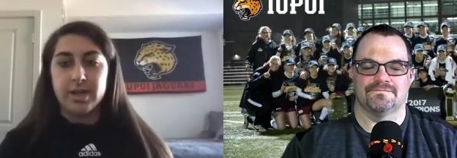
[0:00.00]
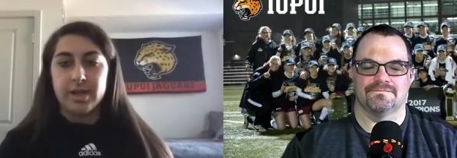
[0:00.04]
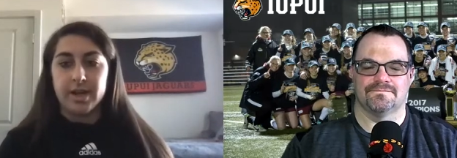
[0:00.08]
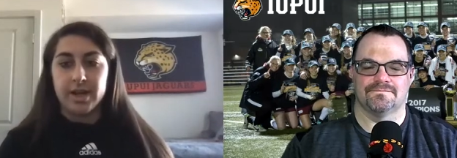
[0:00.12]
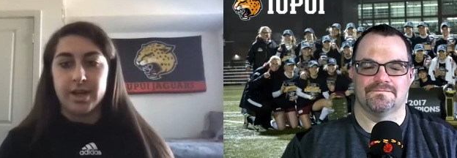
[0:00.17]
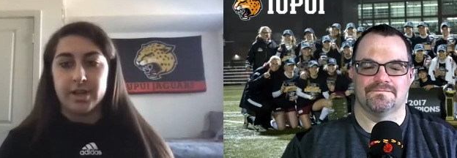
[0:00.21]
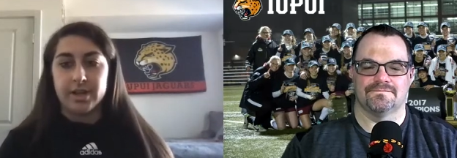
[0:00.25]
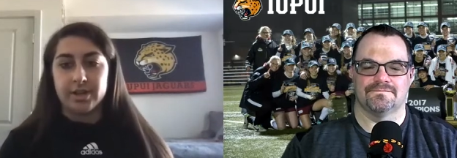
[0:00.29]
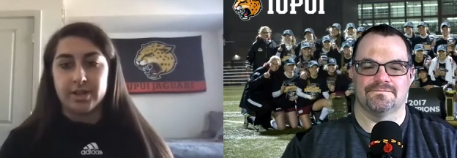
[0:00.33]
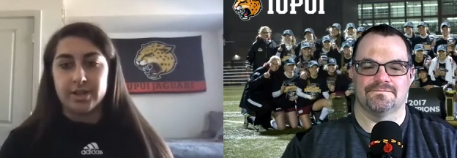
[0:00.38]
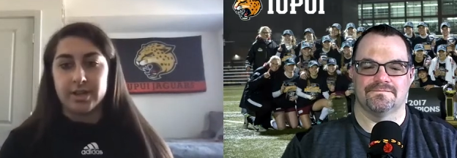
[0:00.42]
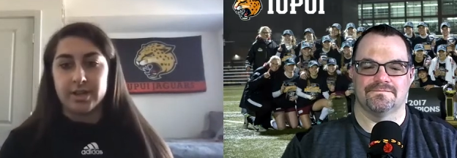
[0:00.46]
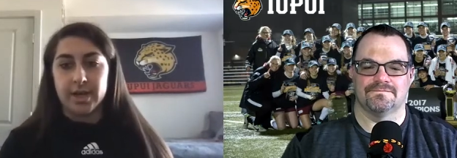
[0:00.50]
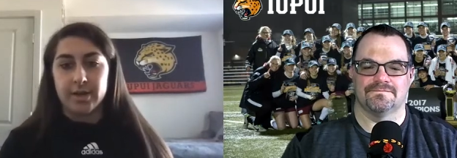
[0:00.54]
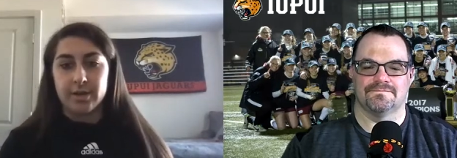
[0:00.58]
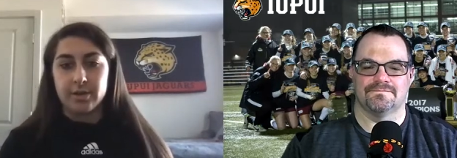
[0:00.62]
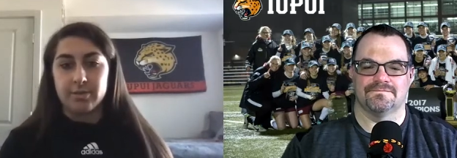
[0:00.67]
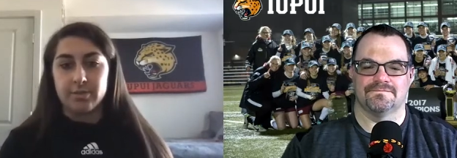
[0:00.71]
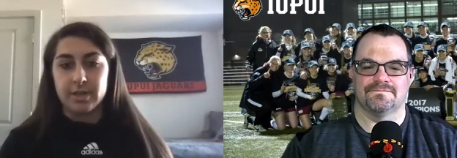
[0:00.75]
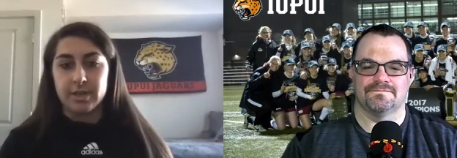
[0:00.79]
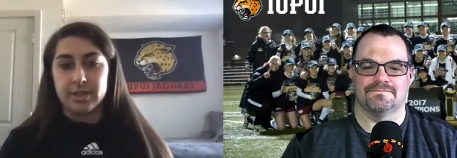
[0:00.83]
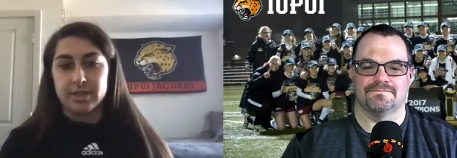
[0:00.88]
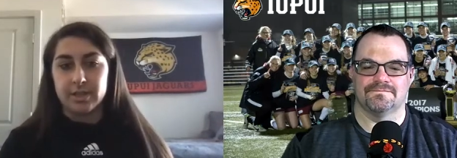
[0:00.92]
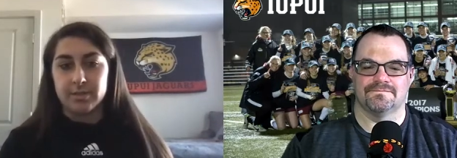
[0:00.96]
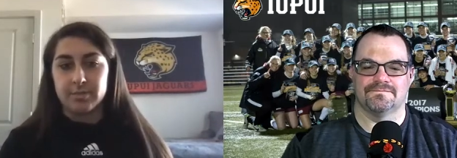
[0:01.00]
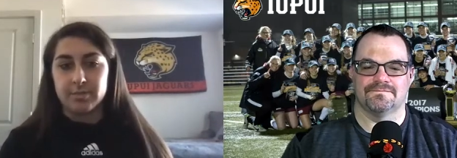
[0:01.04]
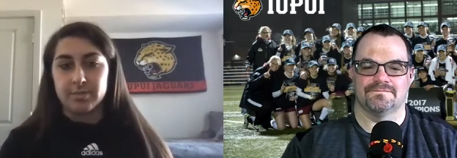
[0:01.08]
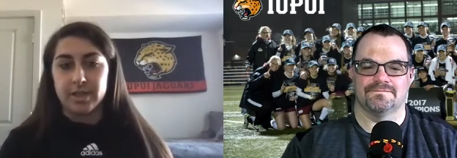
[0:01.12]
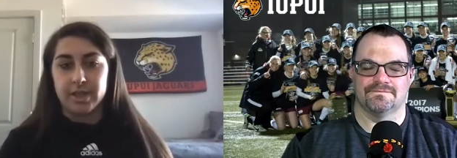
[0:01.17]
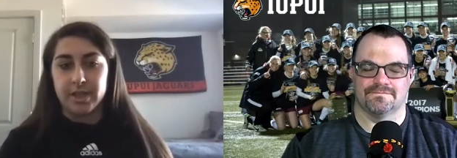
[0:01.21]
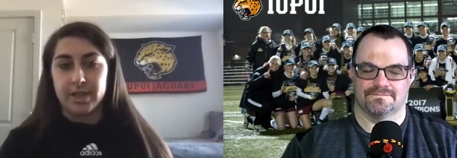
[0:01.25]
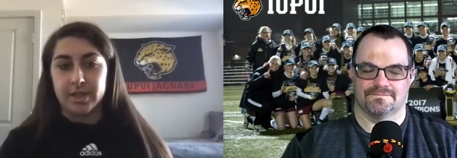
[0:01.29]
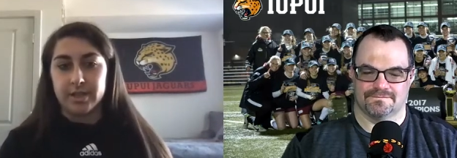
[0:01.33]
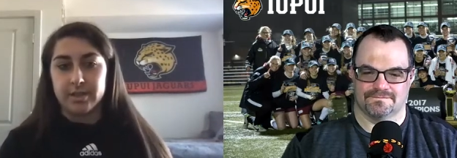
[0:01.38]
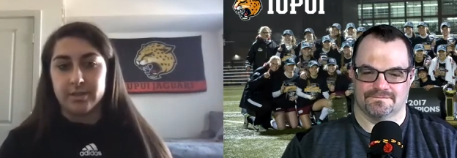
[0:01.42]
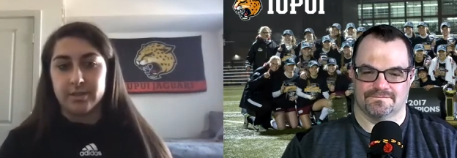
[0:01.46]
Speaker 1: I thought that would be
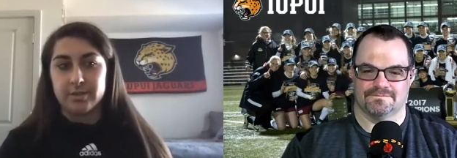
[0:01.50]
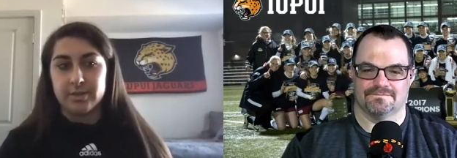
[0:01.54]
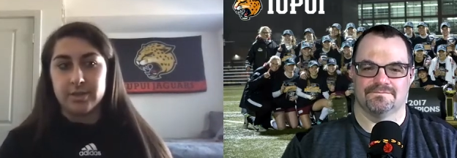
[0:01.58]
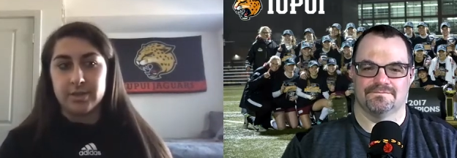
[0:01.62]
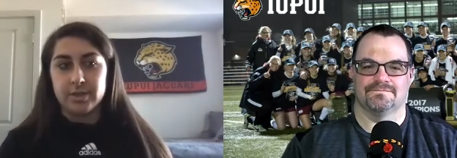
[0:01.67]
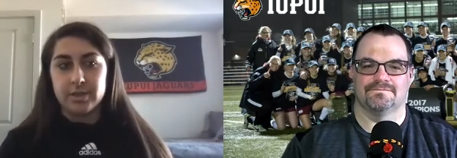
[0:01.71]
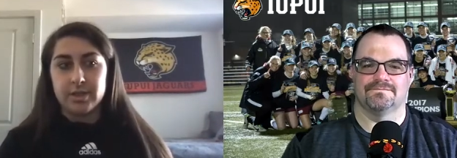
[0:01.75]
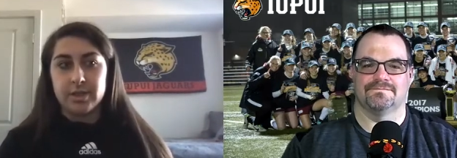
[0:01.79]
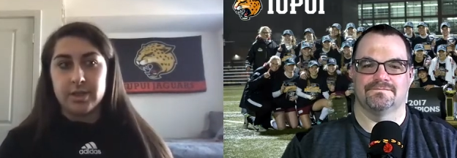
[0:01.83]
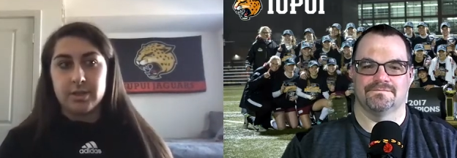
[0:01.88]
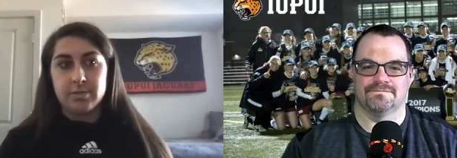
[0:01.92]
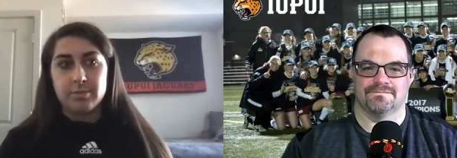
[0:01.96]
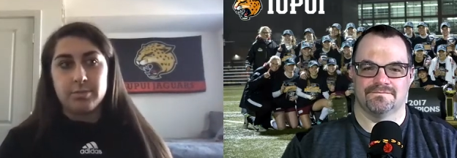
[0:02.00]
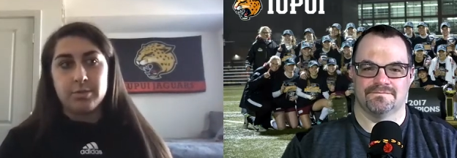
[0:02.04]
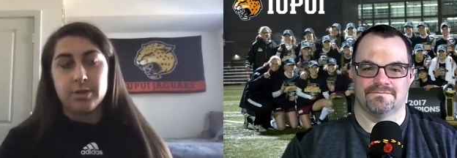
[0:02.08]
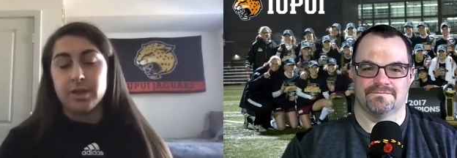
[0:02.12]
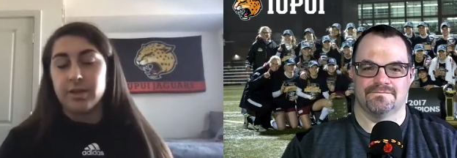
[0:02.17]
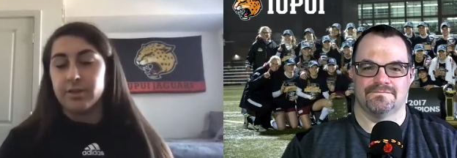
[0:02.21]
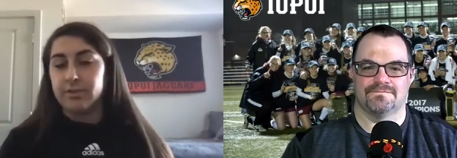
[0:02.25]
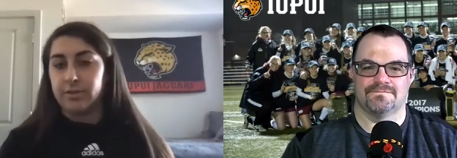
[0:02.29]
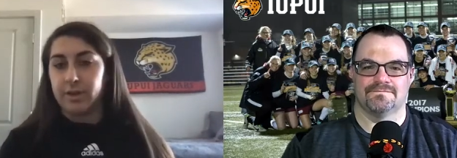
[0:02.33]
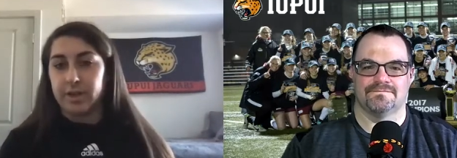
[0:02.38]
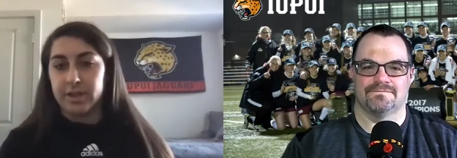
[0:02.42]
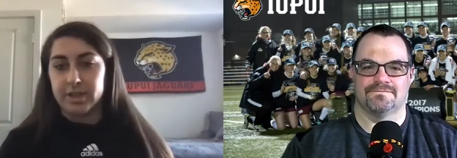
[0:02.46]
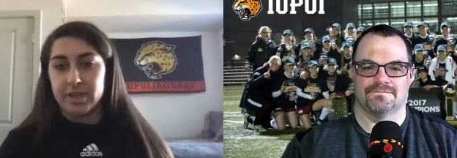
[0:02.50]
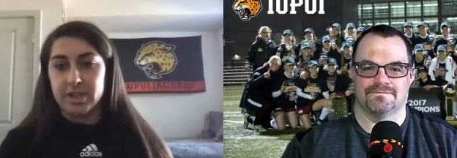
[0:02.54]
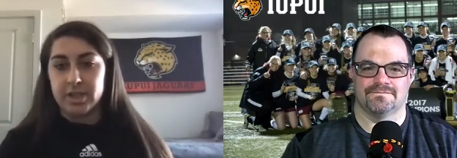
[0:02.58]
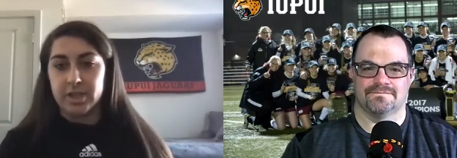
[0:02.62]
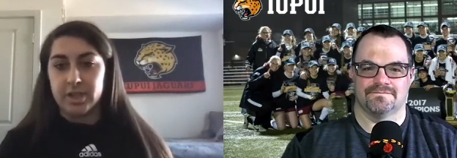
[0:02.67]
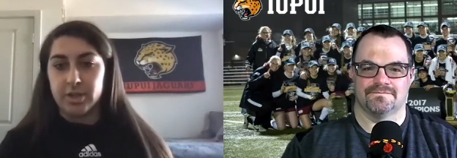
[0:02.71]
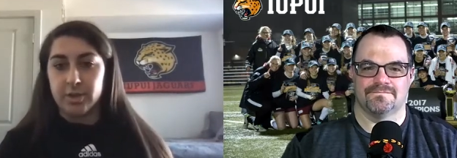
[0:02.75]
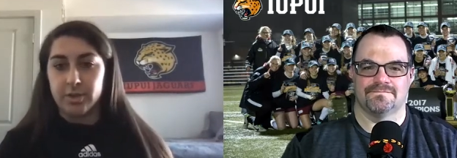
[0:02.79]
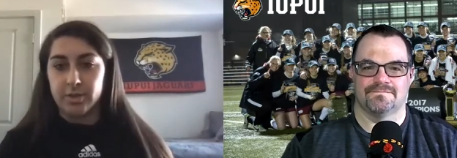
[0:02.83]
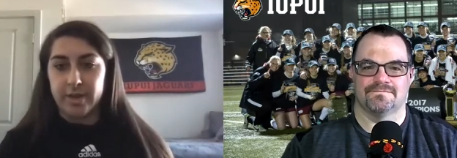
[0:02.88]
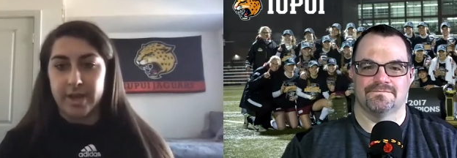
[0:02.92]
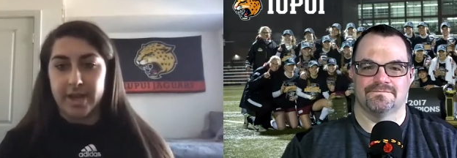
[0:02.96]
something pretty fun to
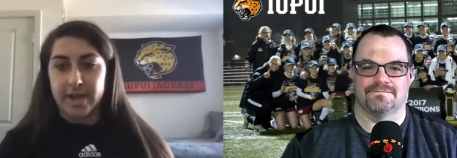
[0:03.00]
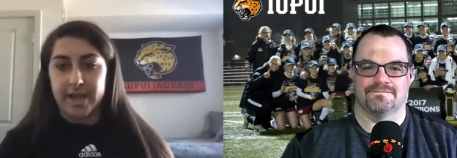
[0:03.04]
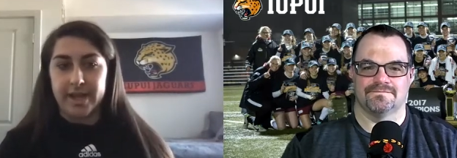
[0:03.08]
do.